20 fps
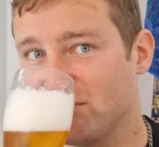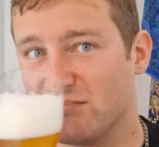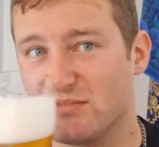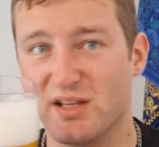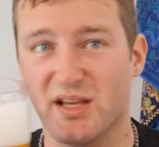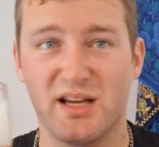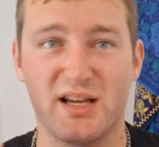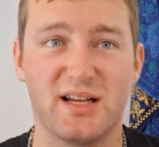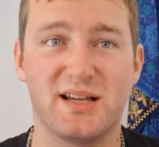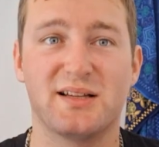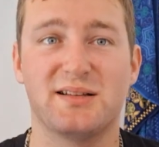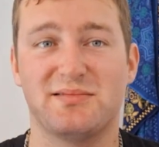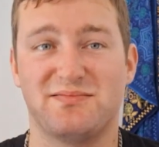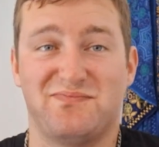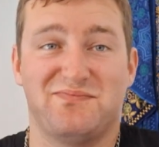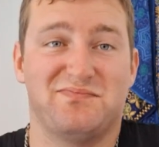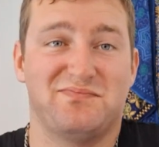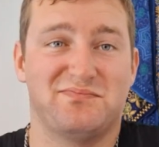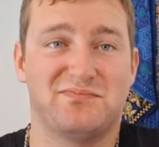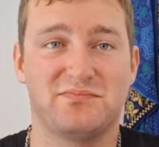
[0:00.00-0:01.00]
Yeah,
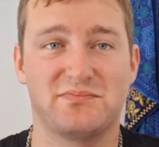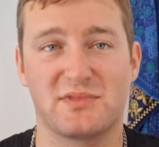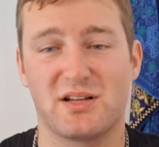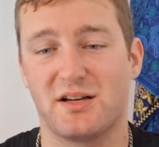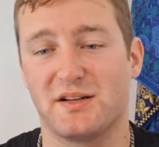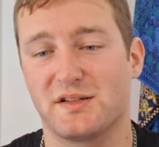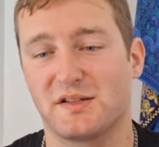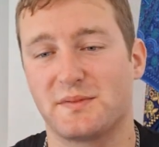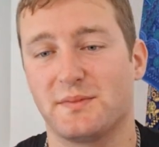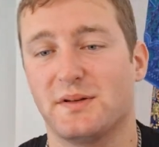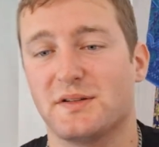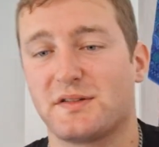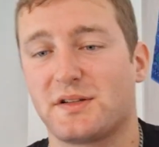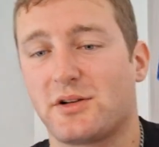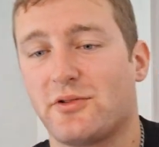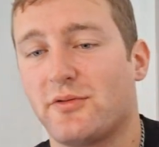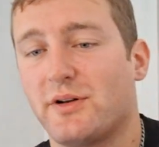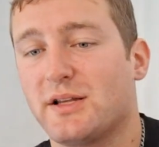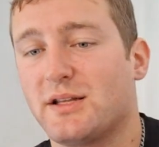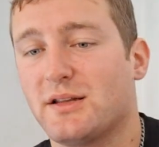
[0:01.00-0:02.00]
kind of smells
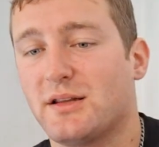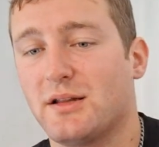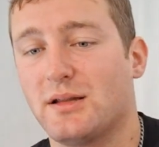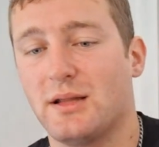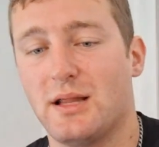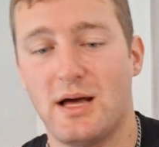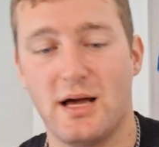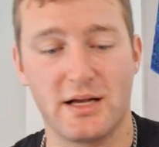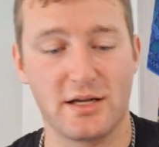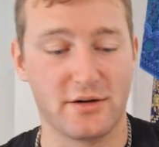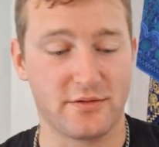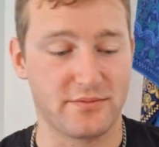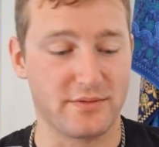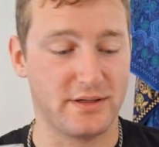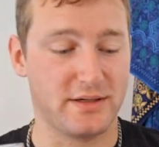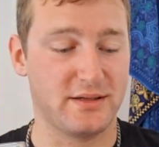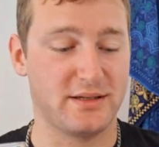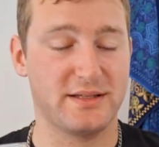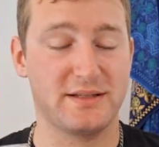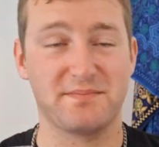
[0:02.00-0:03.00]
like a regular lager
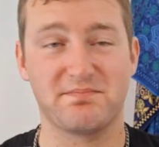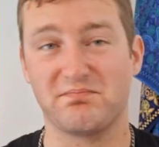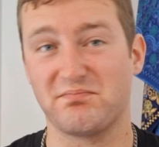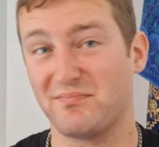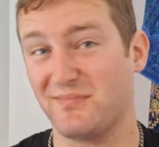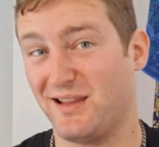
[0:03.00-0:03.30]
really.